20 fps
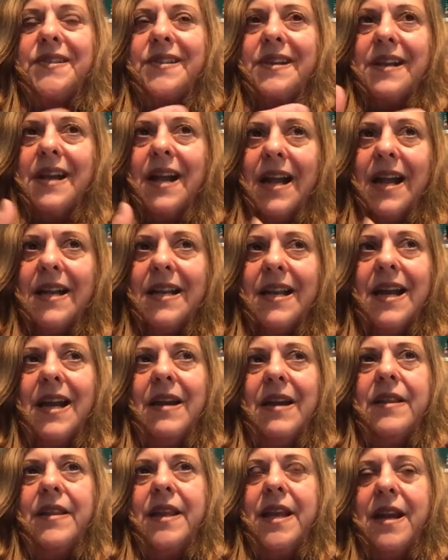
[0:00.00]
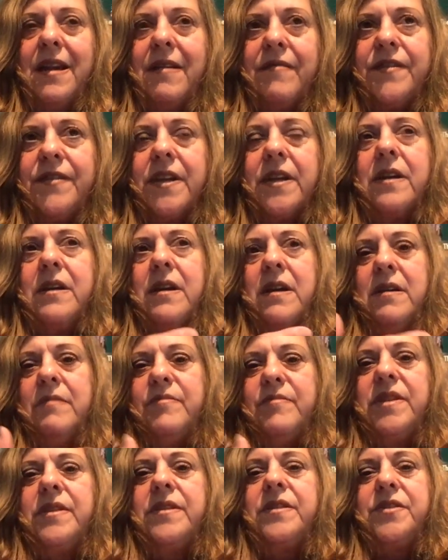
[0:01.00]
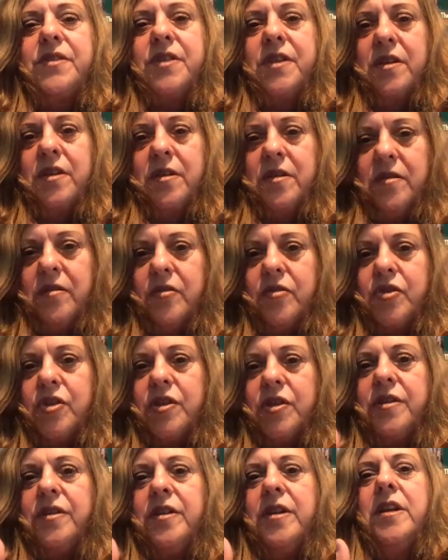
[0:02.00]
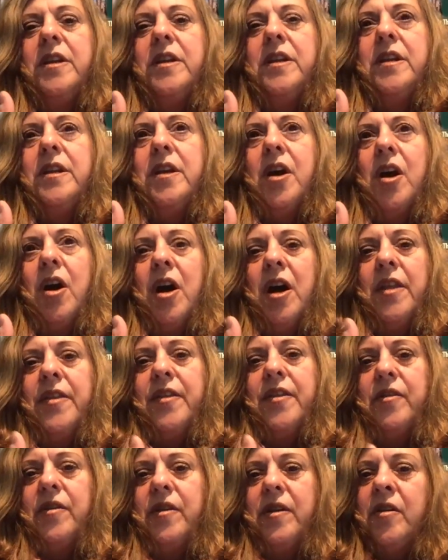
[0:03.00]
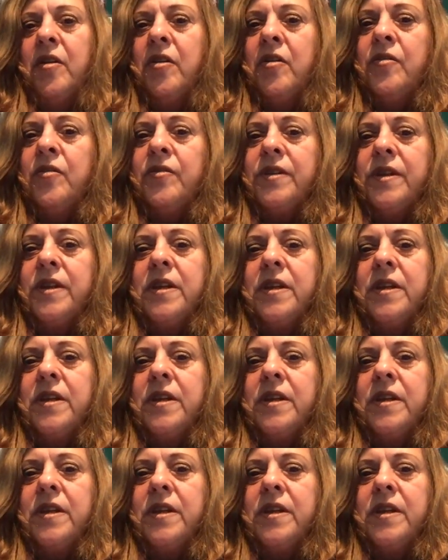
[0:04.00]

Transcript: kind of they have to come to this conclusion on their own,